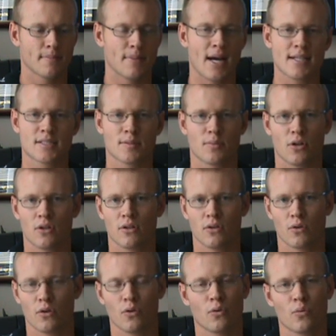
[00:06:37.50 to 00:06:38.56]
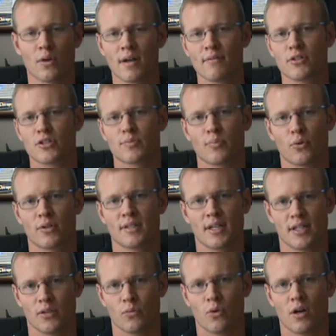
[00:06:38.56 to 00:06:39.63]
basketball or whatever sport
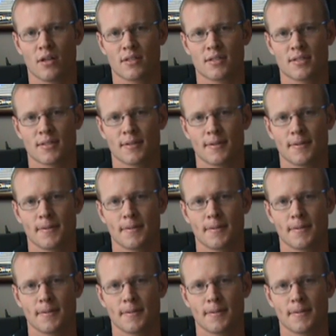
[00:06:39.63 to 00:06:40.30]
that he wants.